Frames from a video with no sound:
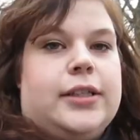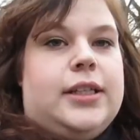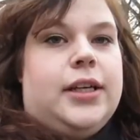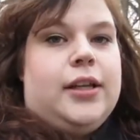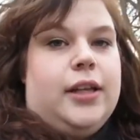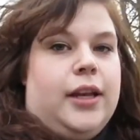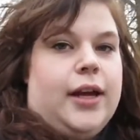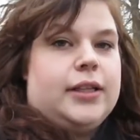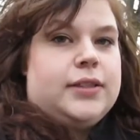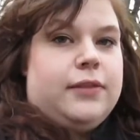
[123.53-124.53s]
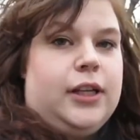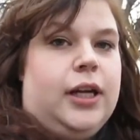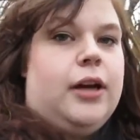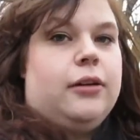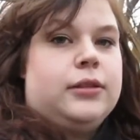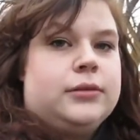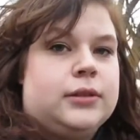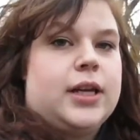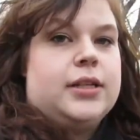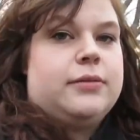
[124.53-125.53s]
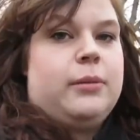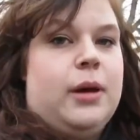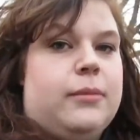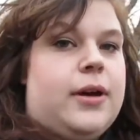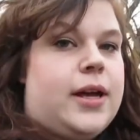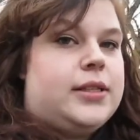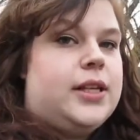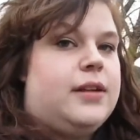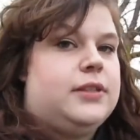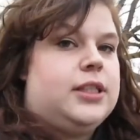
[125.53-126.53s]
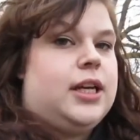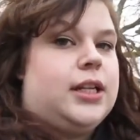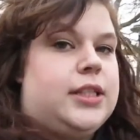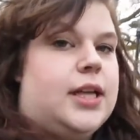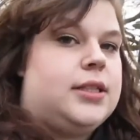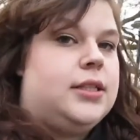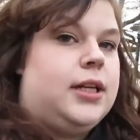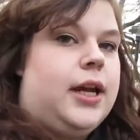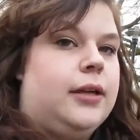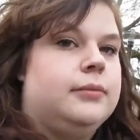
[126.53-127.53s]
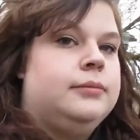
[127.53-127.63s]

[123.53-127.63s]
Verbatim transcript: See you in the next video. Because remember, I still have to take a test today.